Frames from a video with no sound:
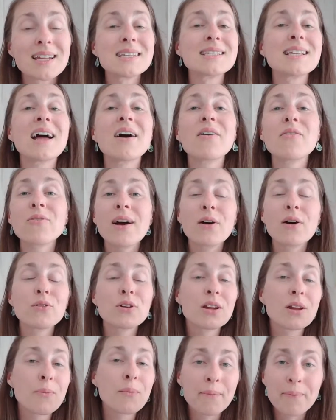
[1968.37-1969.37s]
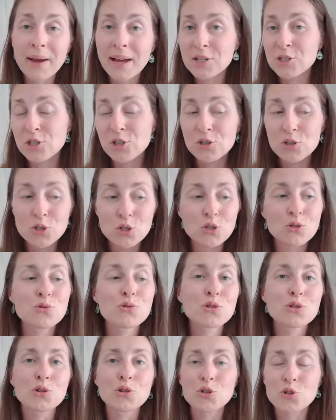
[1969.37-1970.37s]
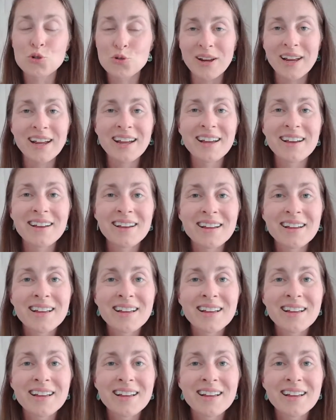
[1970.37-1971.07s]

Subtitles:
is not found in a magic juice or drink.